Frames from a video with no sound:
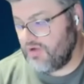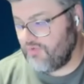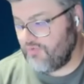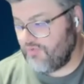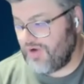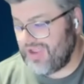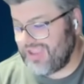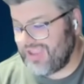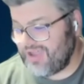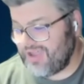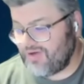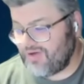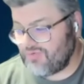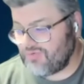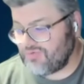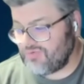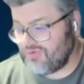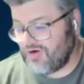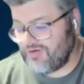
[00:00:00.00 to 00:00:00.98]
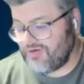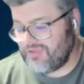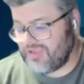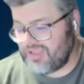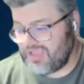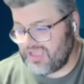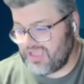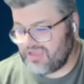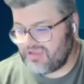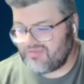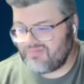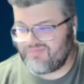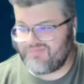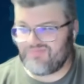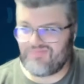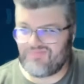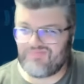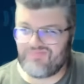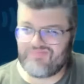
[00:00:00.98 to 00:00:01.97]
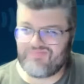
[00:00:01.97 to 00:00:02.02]
right now, are they needed?
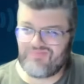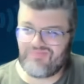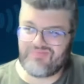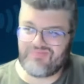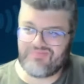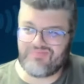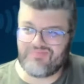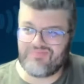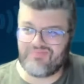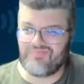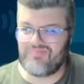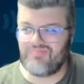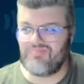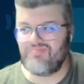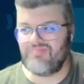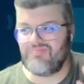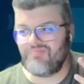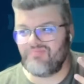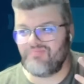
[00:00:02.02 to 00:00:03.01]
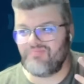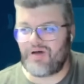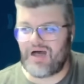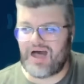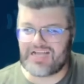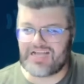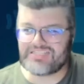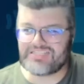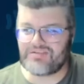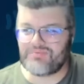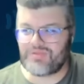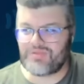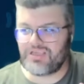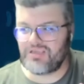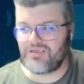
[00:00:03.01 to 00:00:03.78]
Possibly,